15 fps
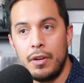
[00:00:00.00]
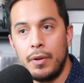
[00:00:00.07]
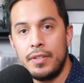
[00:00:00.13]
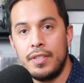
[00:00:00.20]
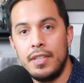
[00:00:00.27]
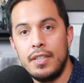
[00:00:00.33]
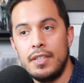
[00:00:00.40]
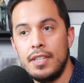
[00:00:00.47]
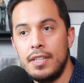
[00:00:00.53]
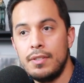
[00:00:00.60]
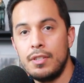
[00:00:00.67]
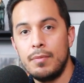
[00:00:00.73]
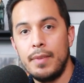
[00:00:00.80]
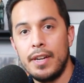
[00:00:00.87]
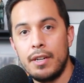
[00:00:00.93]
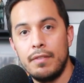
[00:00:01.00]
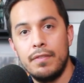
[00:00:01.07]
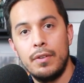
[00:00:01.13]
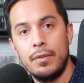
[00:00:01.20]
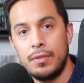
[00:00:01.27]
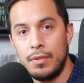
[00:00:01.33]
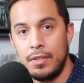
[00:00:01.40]
It's a condenser
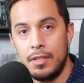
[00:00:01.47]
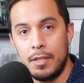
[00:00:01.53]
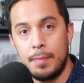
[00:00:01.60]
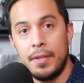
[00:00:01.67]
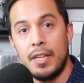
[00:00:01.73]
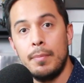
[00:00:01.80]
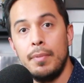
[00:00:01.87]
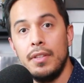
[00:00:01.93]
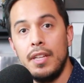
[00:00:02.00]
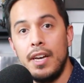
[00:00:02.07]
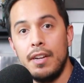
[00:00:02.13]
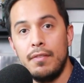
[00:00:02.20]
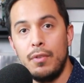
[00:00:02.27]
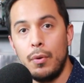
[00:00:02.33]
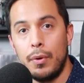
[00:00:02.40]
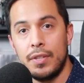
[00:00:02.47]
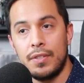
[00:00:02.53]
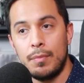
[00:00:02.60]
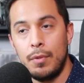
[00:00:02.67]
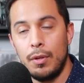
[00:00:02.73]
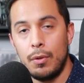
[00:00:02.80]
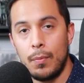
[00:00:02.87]
microphone, so it does pick up a lot of noise
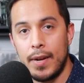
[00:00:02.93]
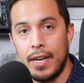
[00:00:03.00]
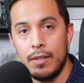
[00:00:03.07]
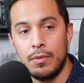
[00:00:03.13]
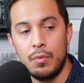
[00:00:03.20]
from all around,